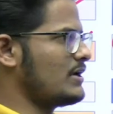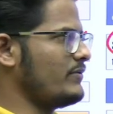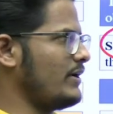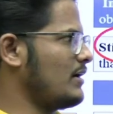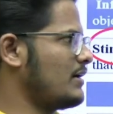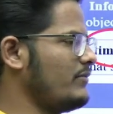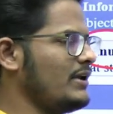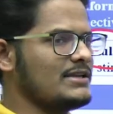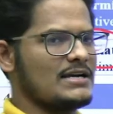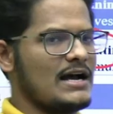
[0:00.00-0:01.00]

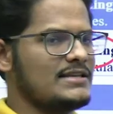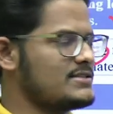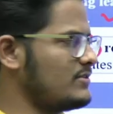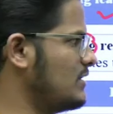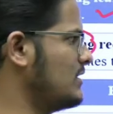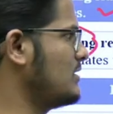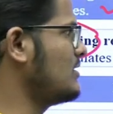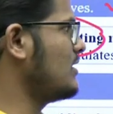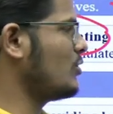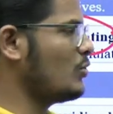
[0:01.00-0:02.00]
giving a chance to the
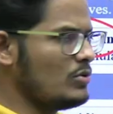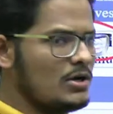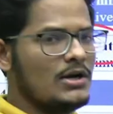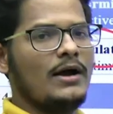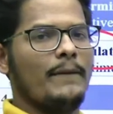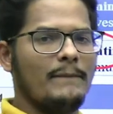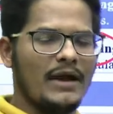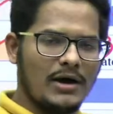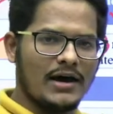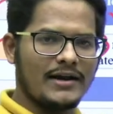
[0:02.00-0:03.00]
learner to
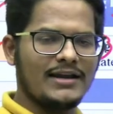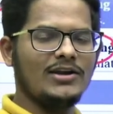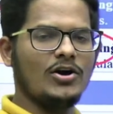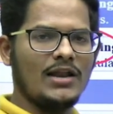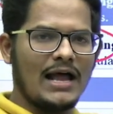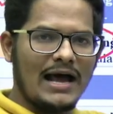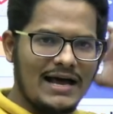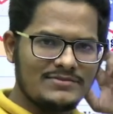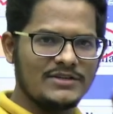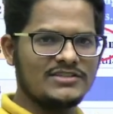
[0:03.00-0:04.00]
recall
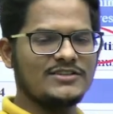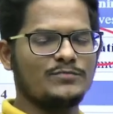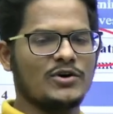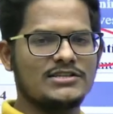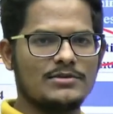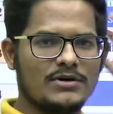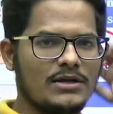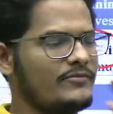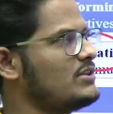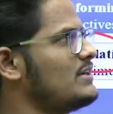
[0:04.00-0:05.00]
as much as
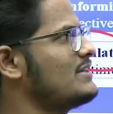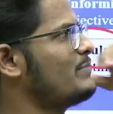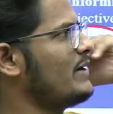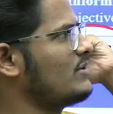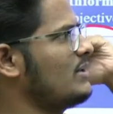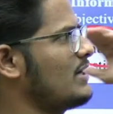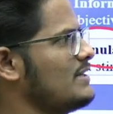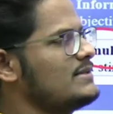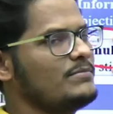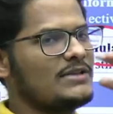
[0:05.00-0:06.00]
possible with respect to the
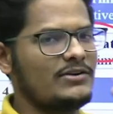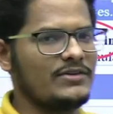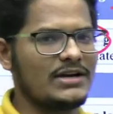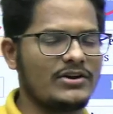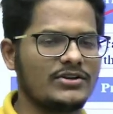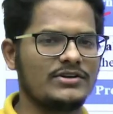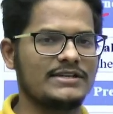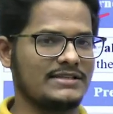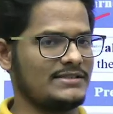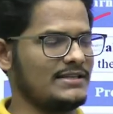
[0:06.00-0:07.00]
concept that we are going to
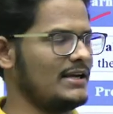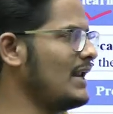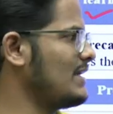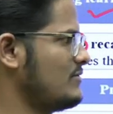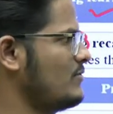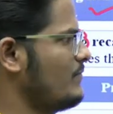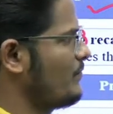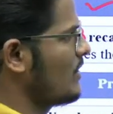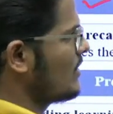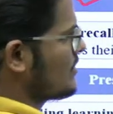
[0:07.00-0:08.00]
discuss in the classroom.
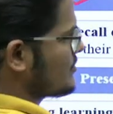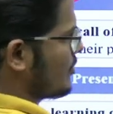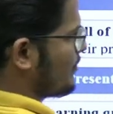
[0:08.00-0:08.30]
So